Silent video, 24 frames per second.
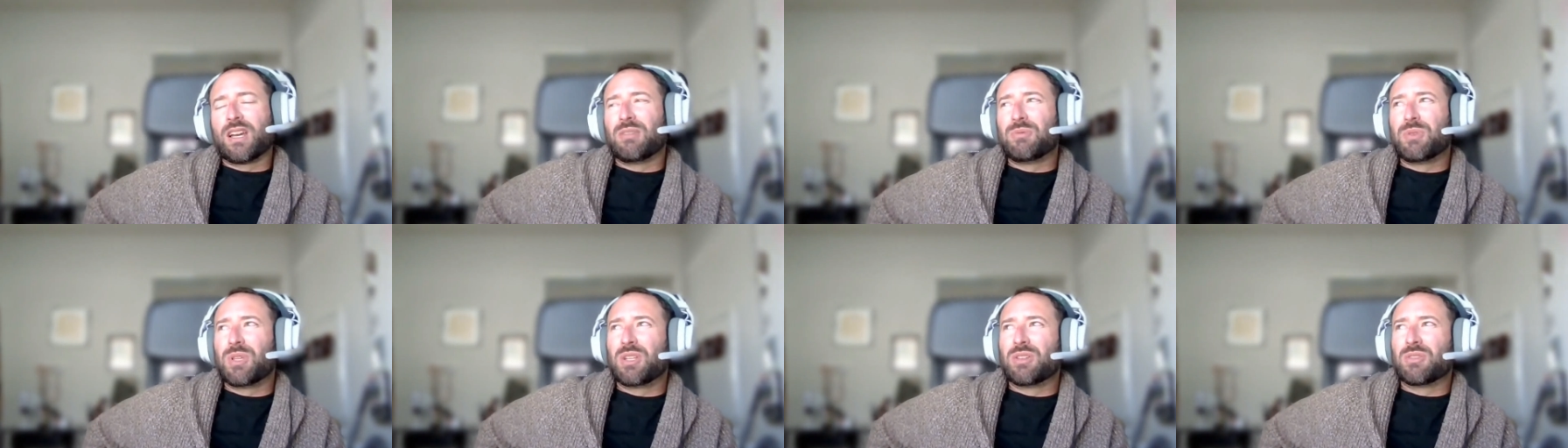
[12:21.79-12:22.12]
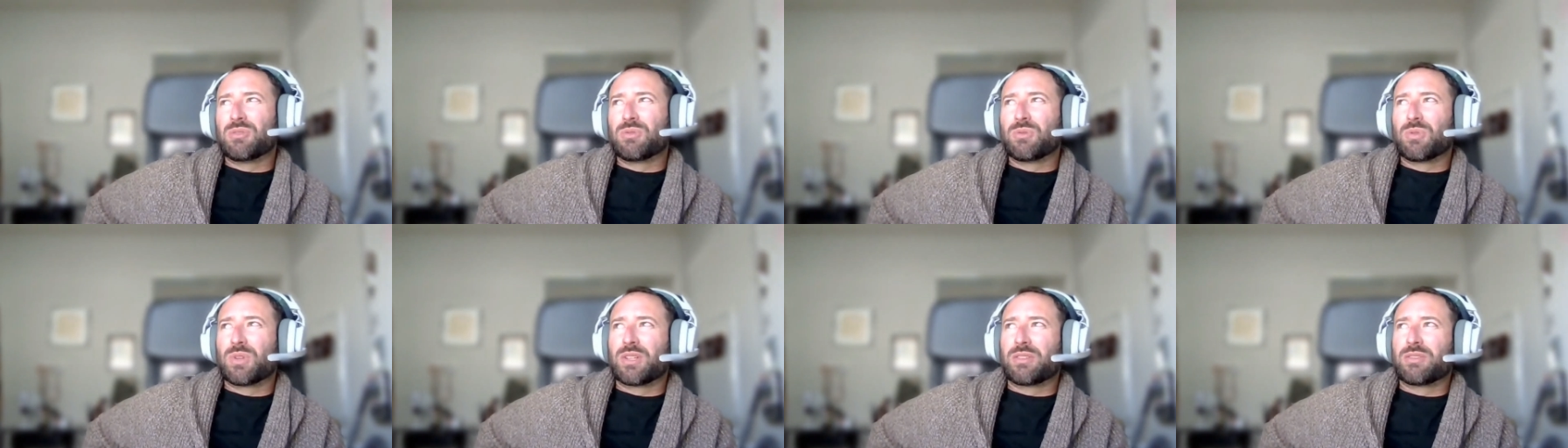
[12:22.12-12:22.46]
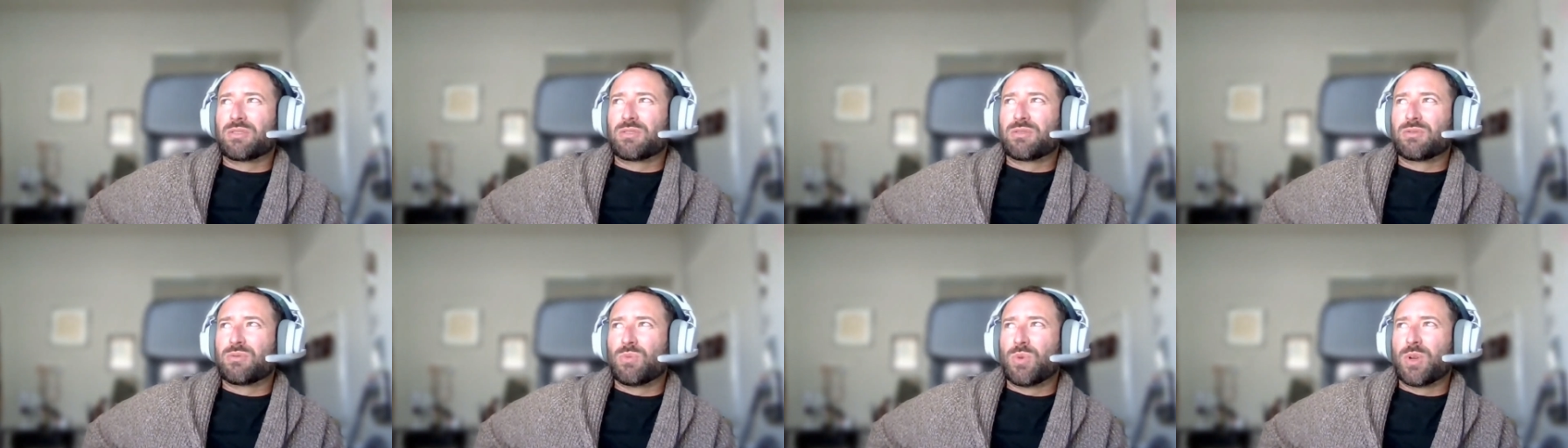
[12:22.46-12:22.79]
I mean,
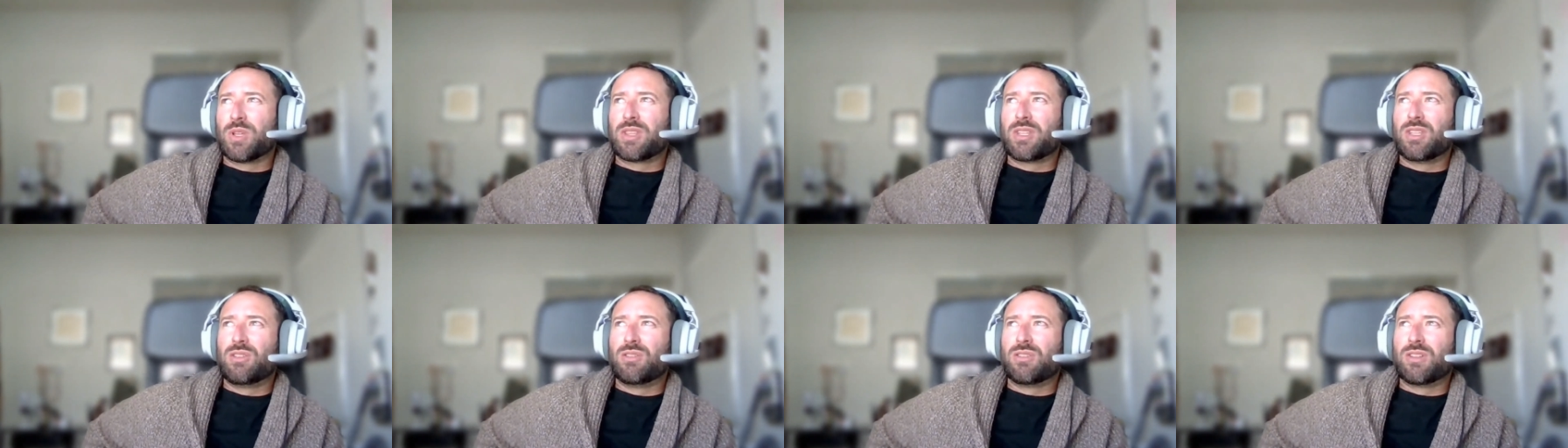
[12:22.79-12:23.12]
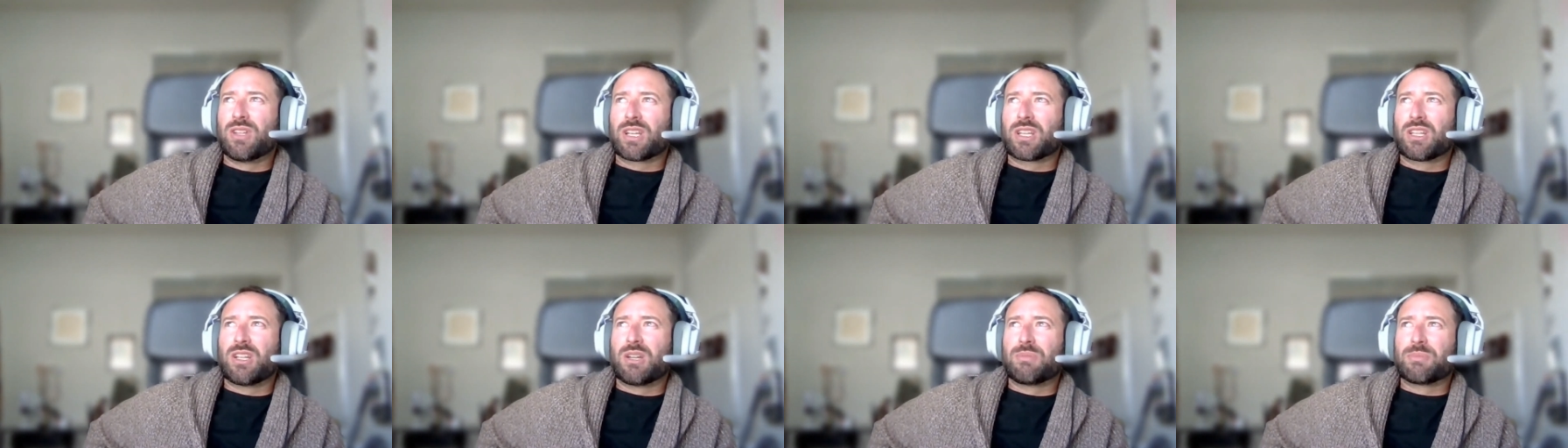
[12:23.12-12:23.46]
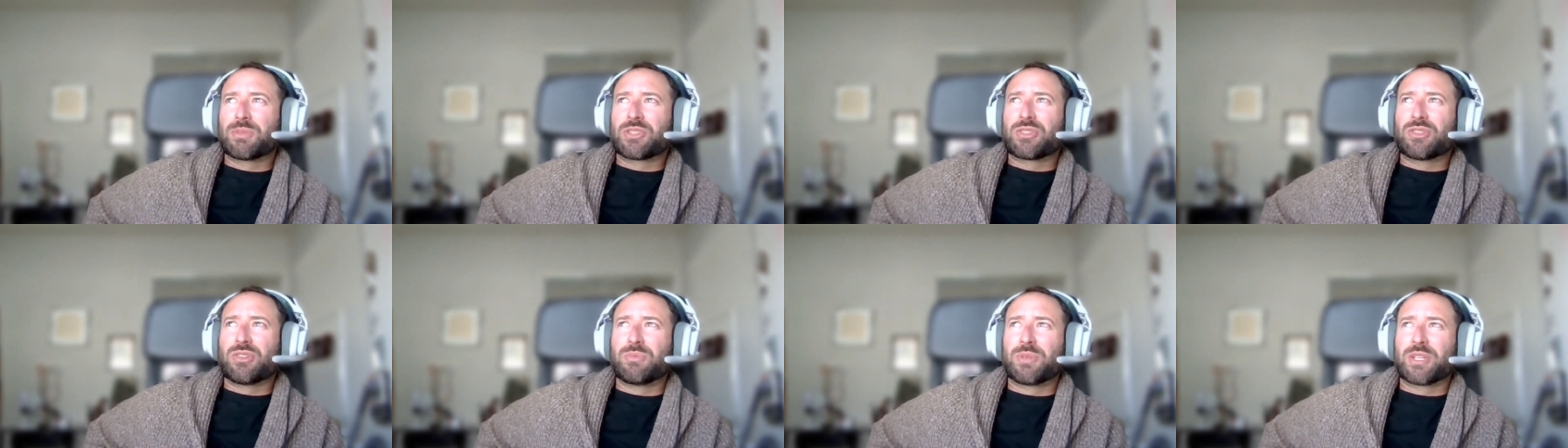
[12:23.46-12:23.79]
when the unit
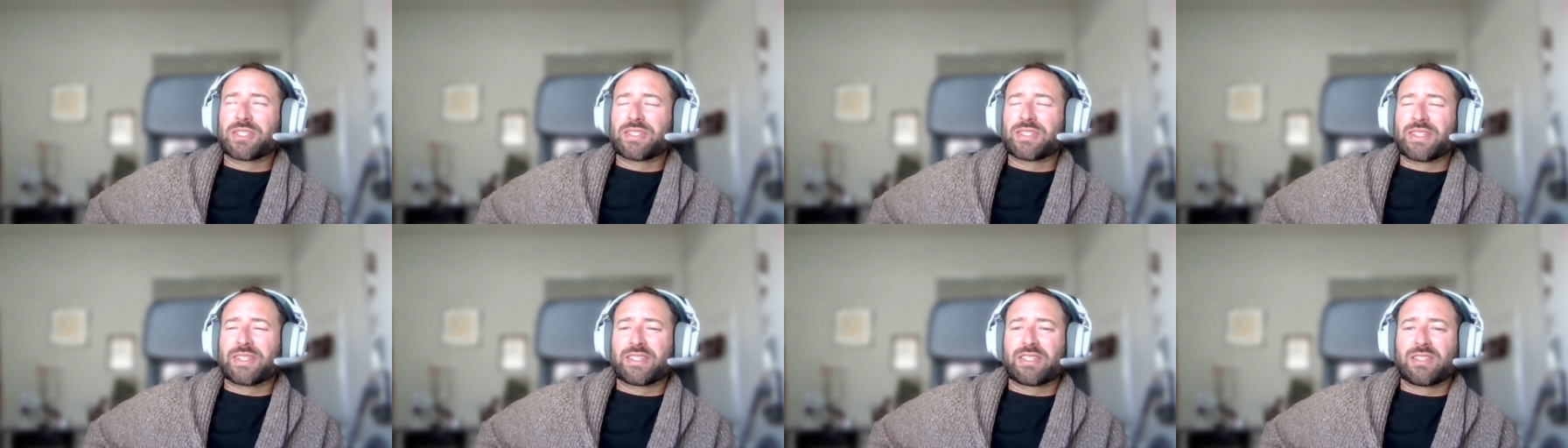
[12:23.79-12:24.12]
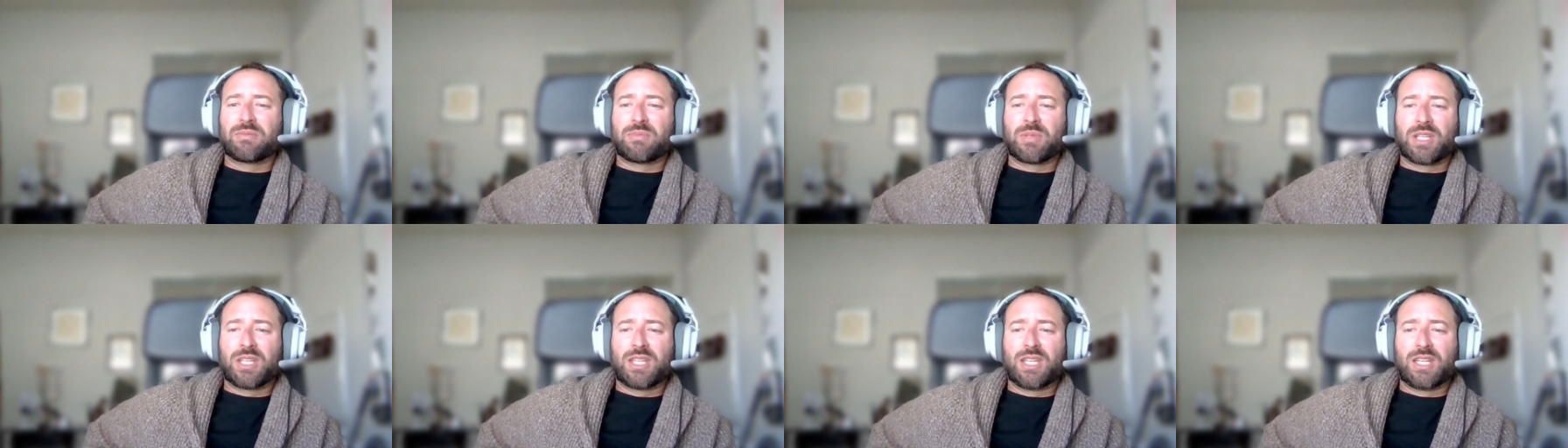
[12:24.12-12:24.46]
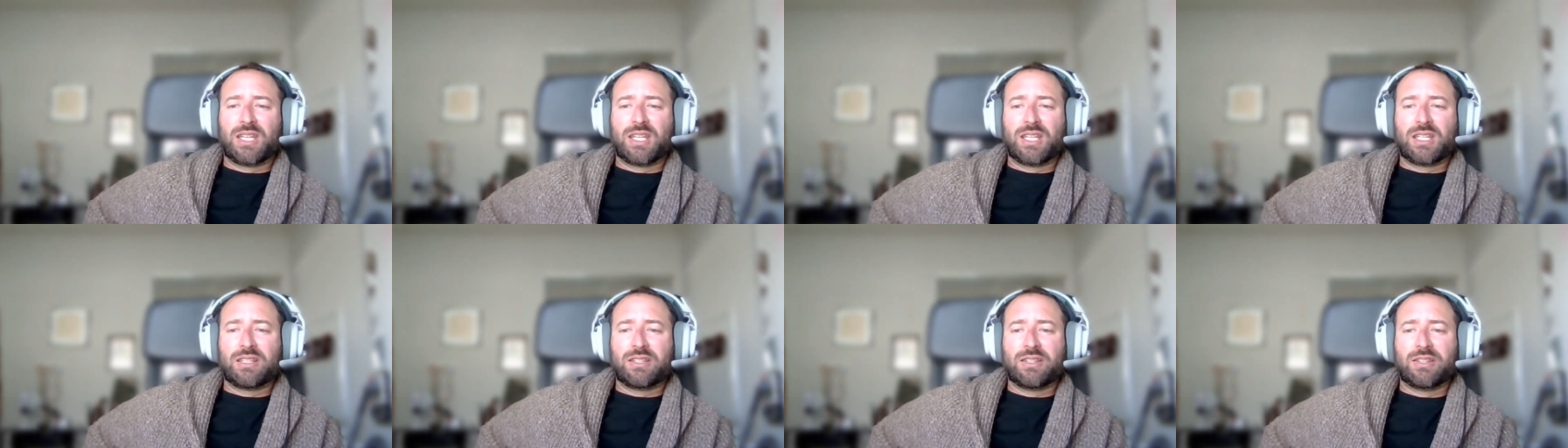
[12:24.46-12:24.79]
economics don't make sense in the
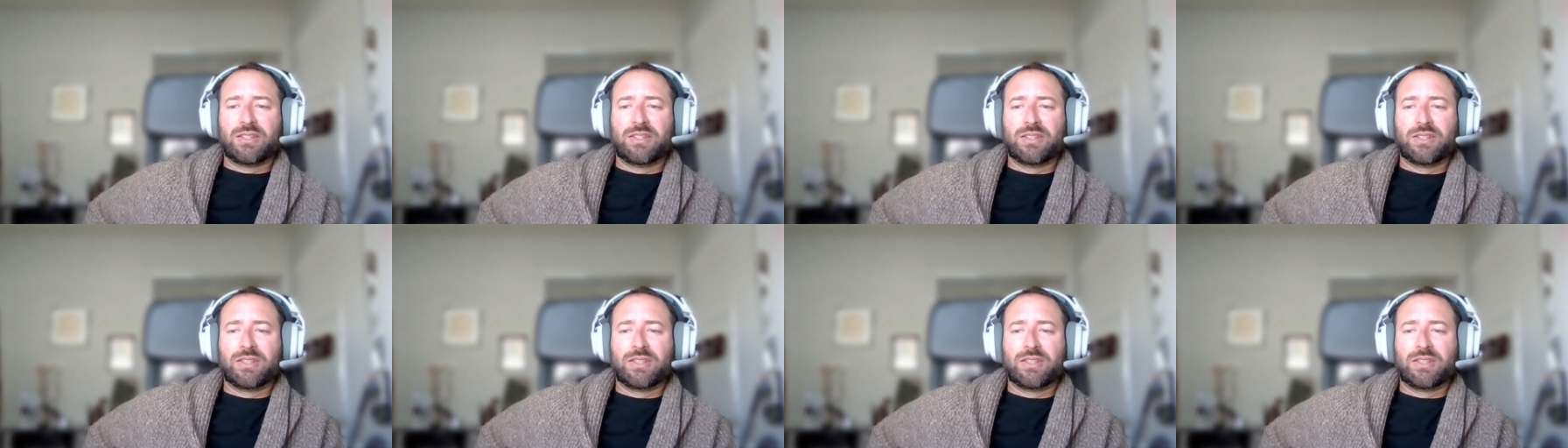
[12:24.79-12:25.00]
beginning,